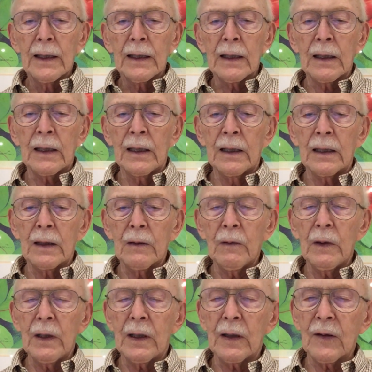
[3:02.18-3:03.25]
Again,
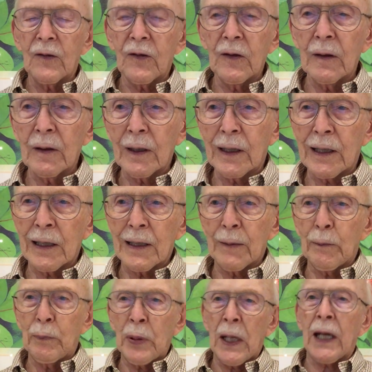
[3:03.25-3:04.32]
we can see the
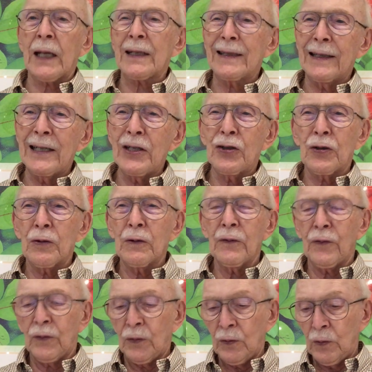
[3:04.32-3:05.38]
compact nature
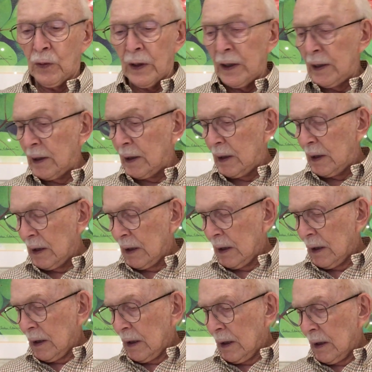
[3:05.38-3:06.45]
of her writing,
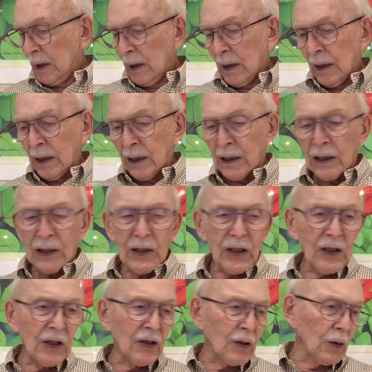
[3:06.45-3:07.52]
and
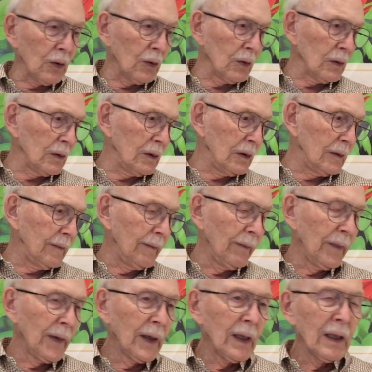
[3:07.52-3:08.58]
she's told
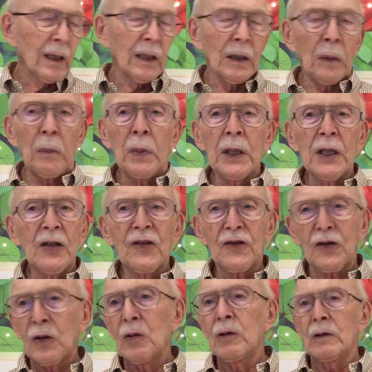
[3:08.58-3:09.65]
a big
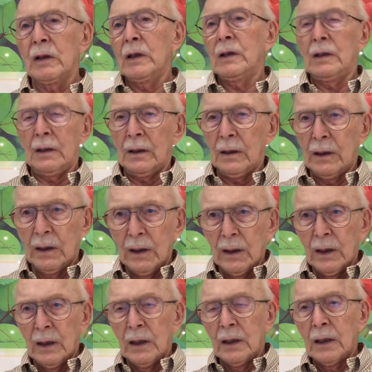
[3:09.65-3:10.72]
story
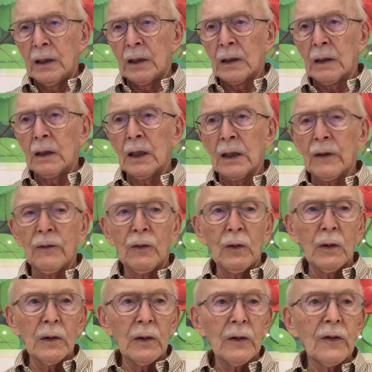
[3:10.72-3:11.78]
in a lot of
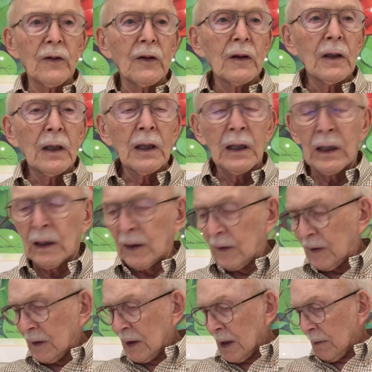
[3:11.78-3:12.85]
words. And
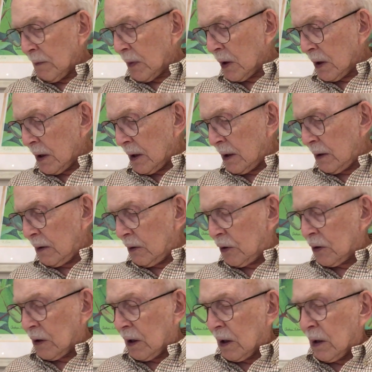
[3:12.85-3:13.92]
it's not my
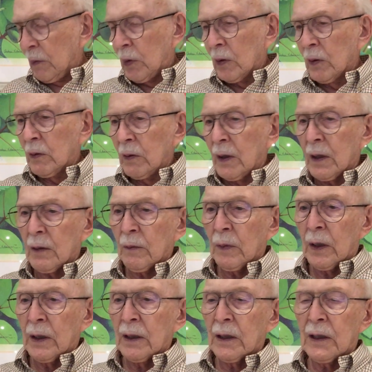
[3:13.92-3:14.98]
job or not
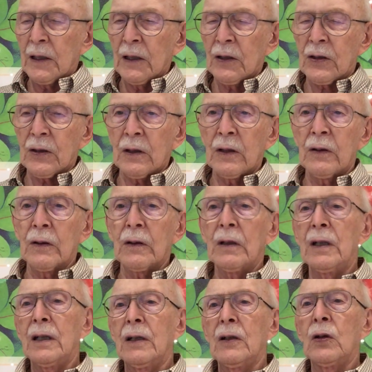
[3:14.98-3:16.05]
my intention here
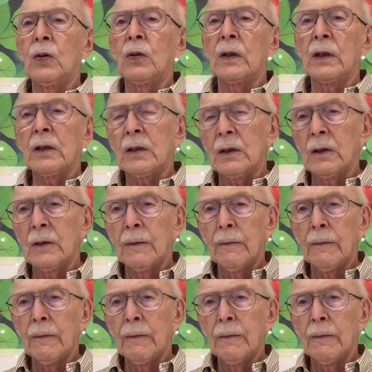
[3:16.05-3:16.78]
today to go into